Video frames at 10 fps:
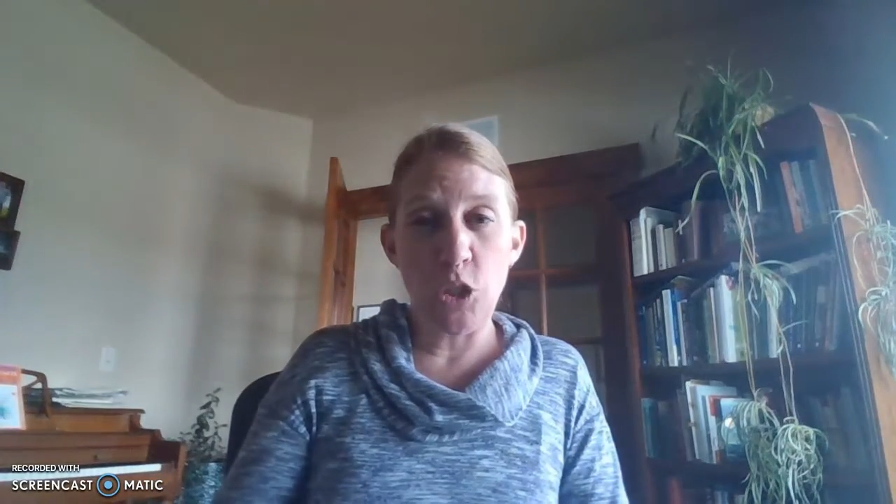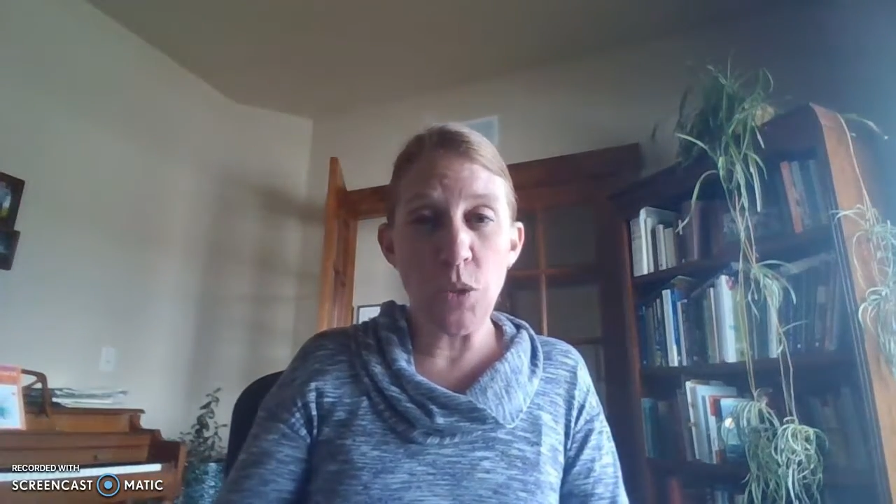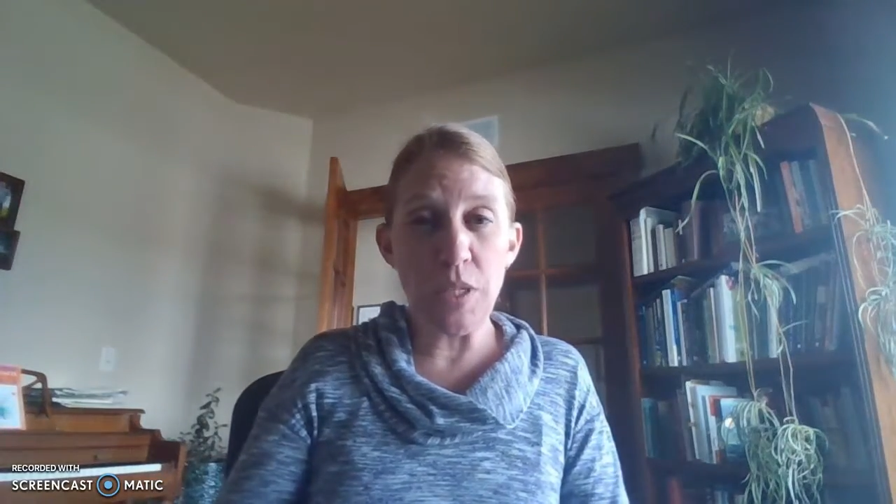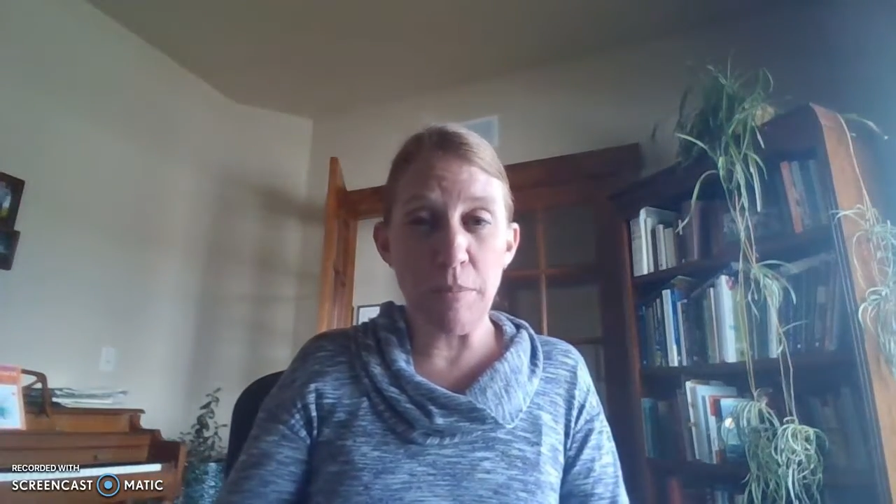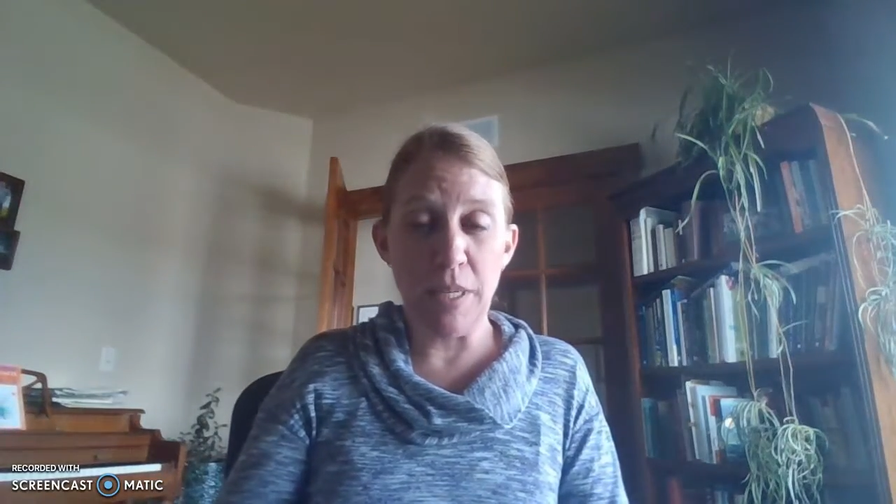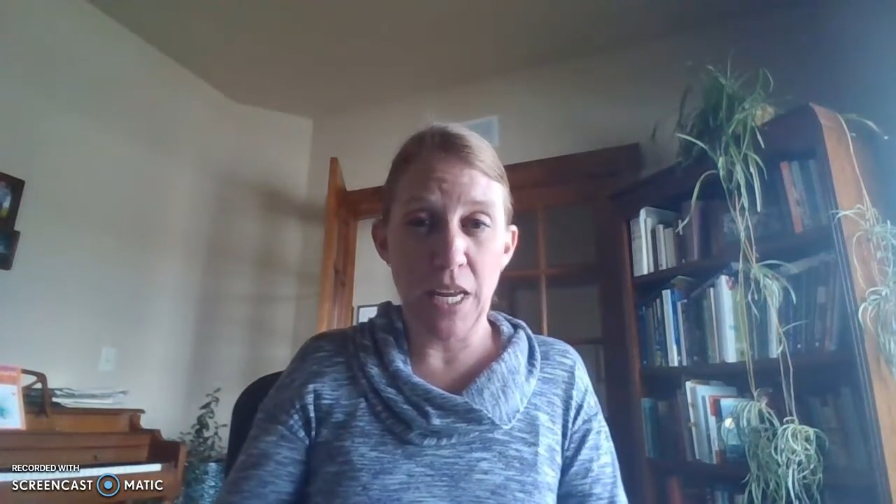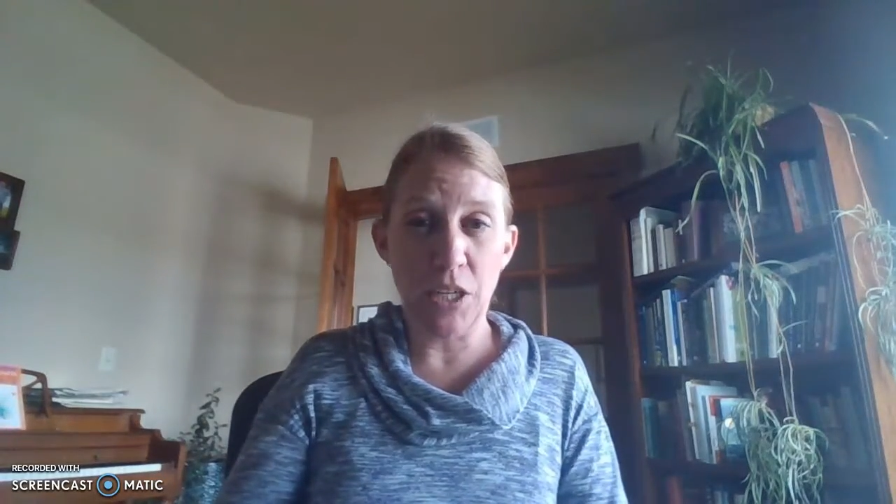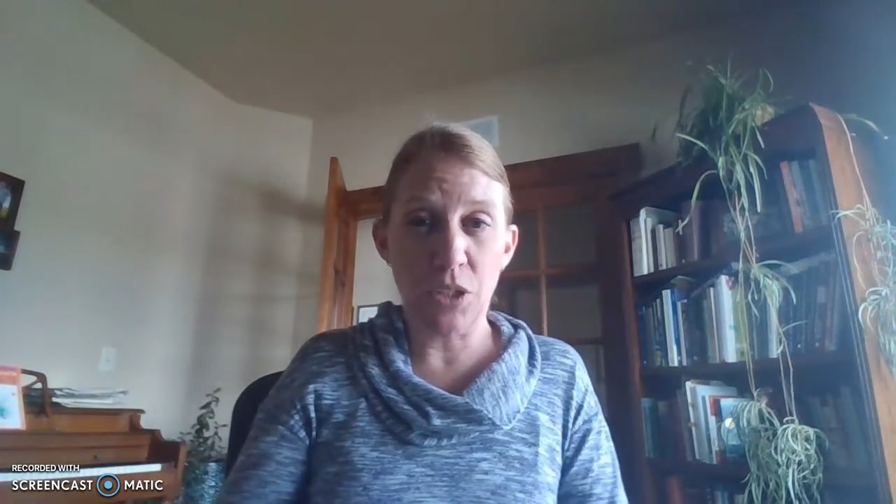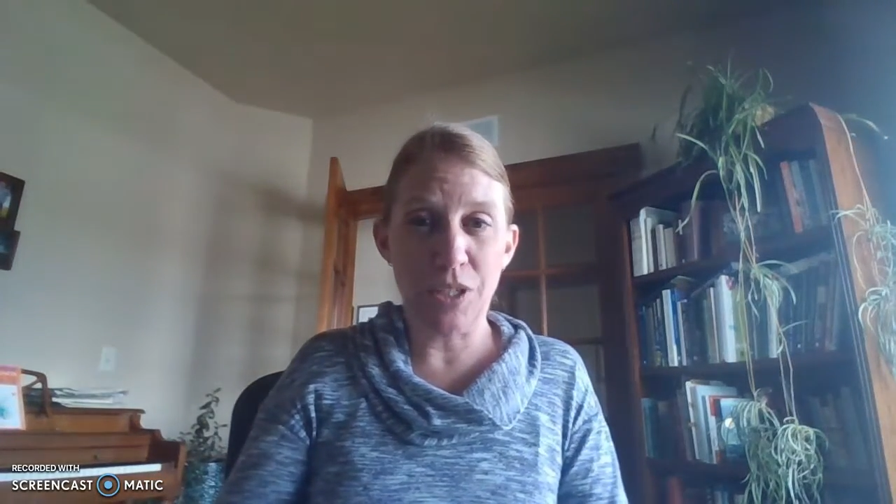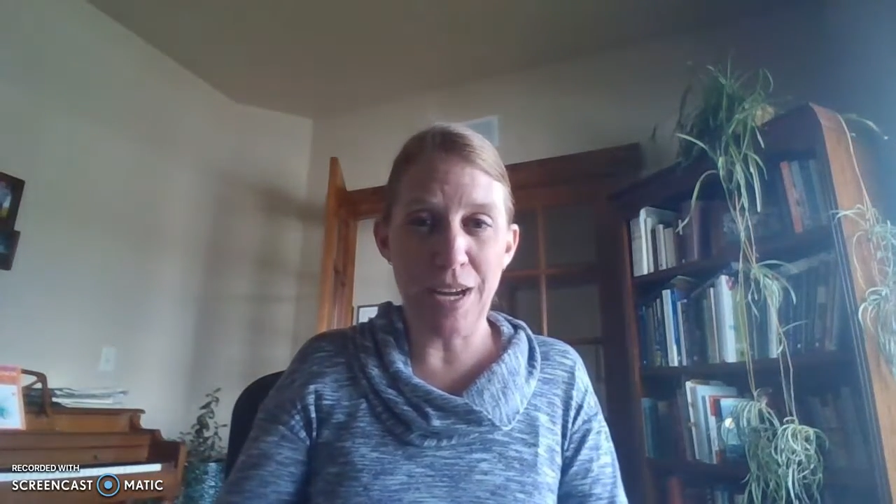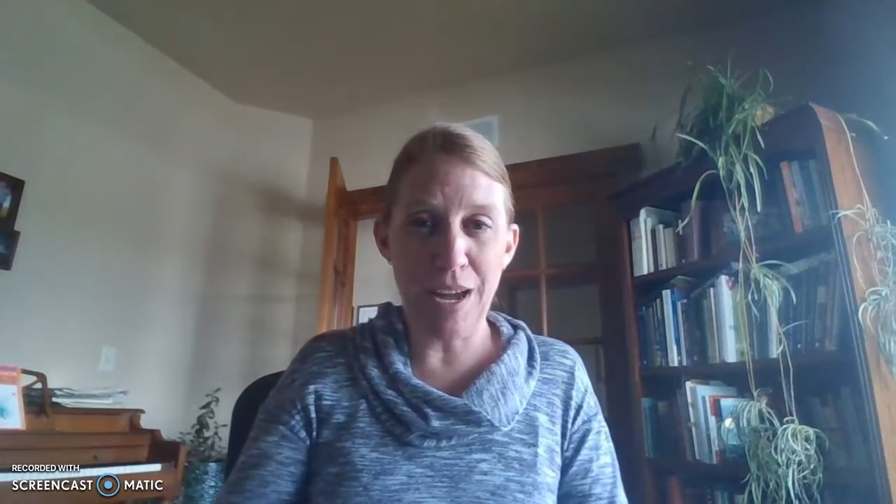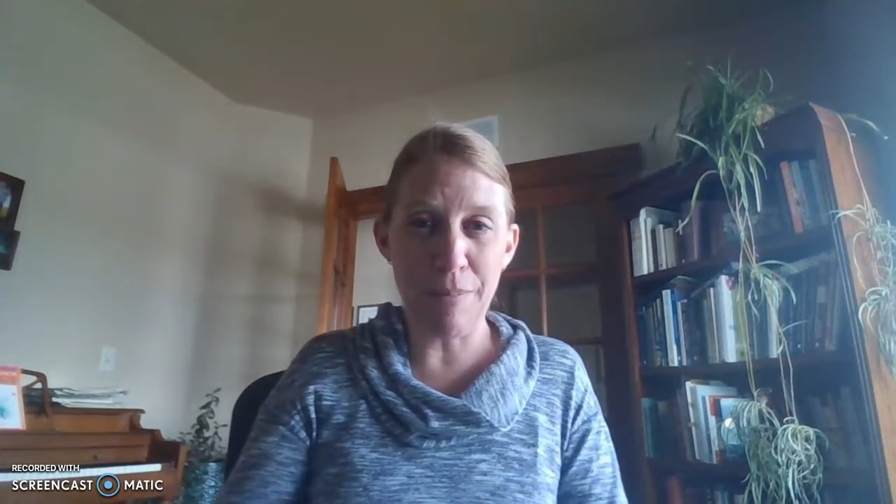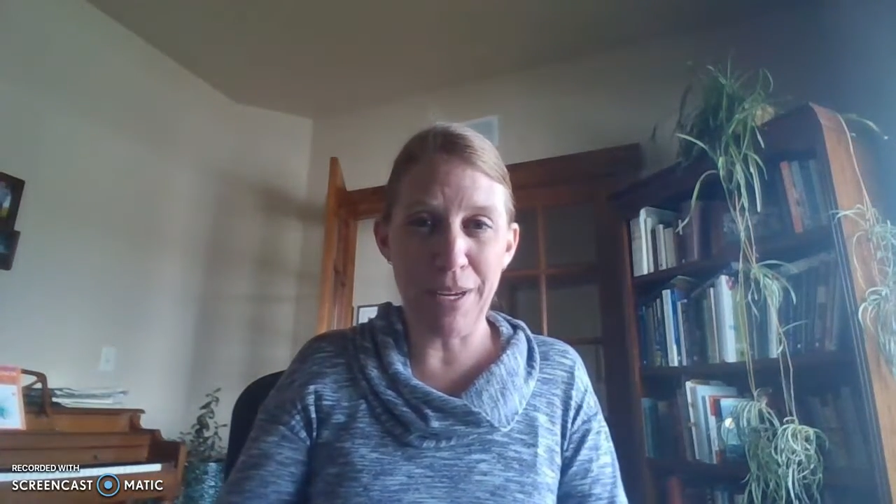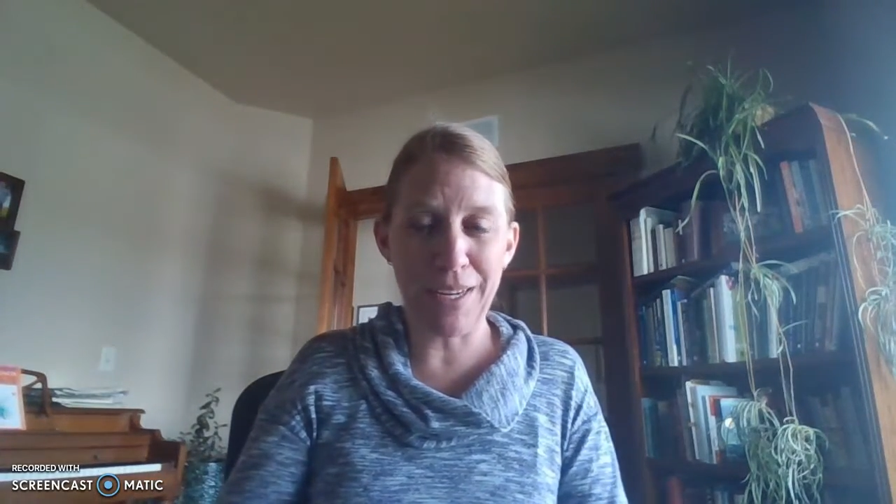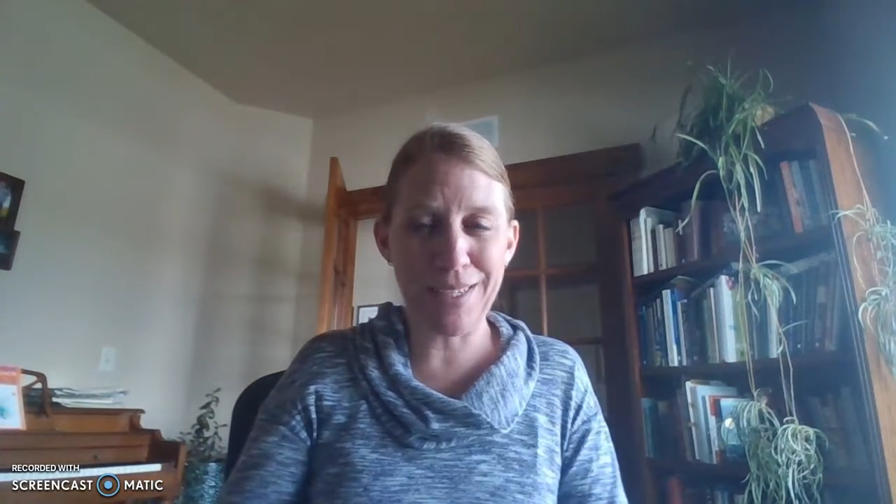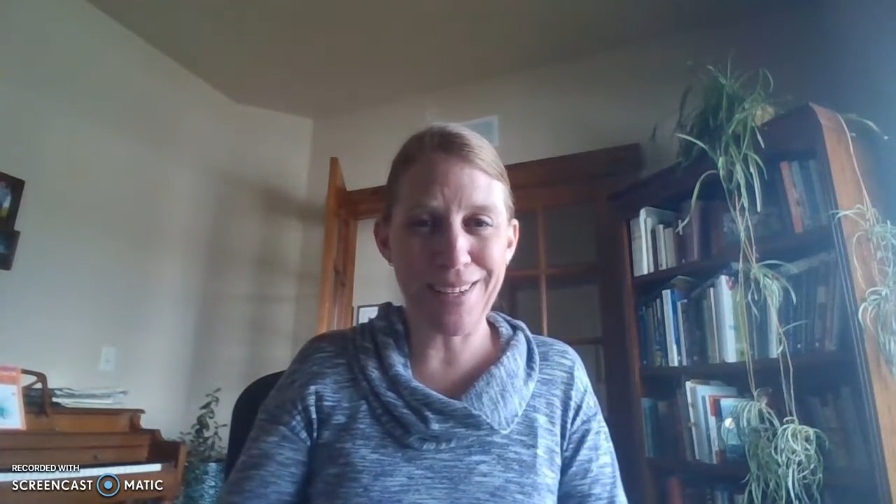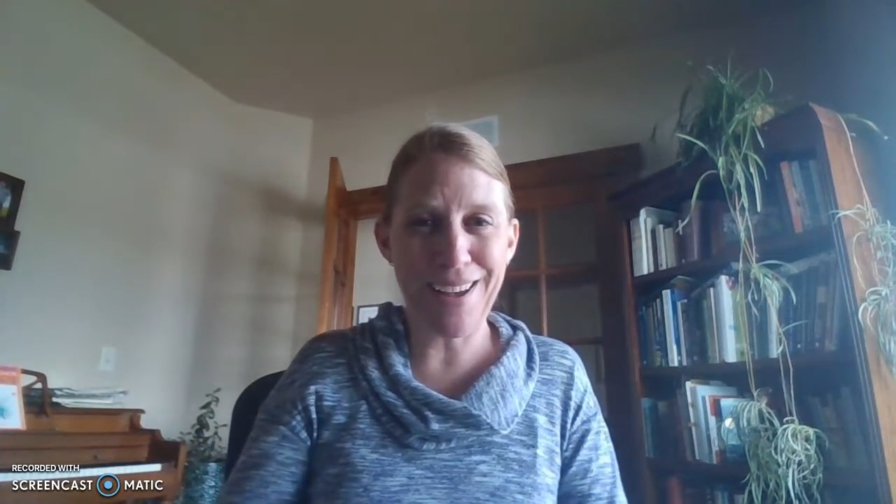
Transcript: choosing potential topics